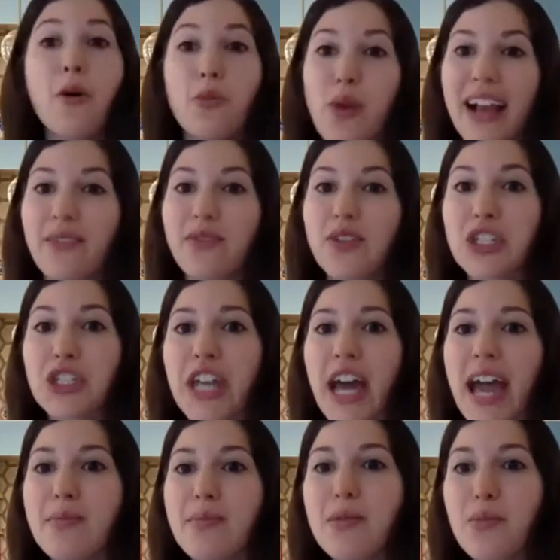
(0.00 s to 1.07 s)
breakfast
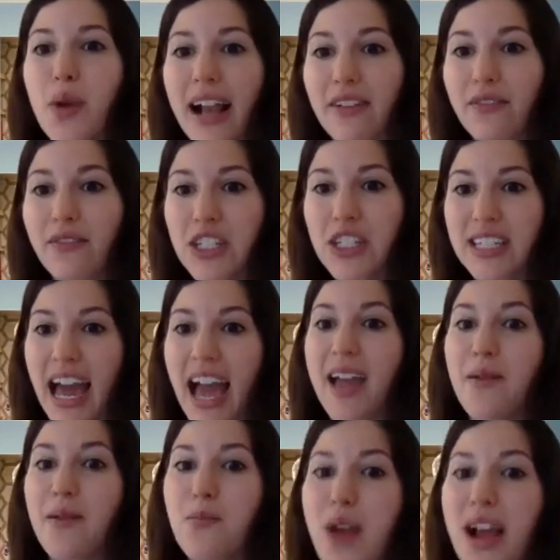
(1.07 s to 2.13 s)
time and breakfast
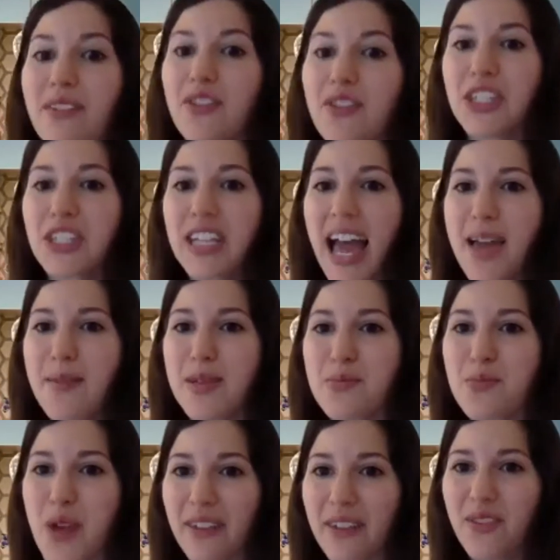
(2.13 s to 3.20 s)
time, breakfast time and
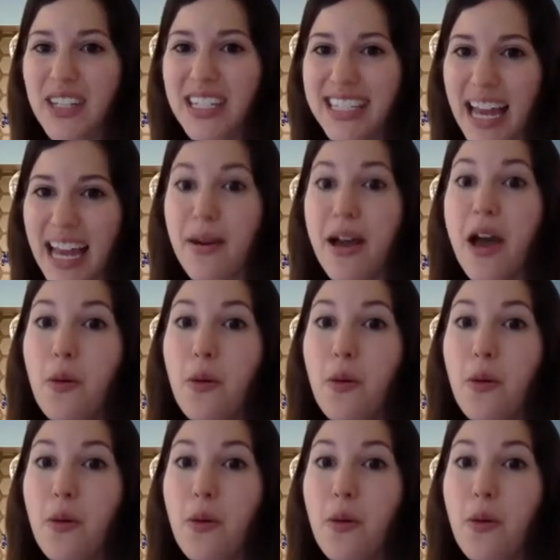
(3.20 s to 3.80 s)
breakfast time,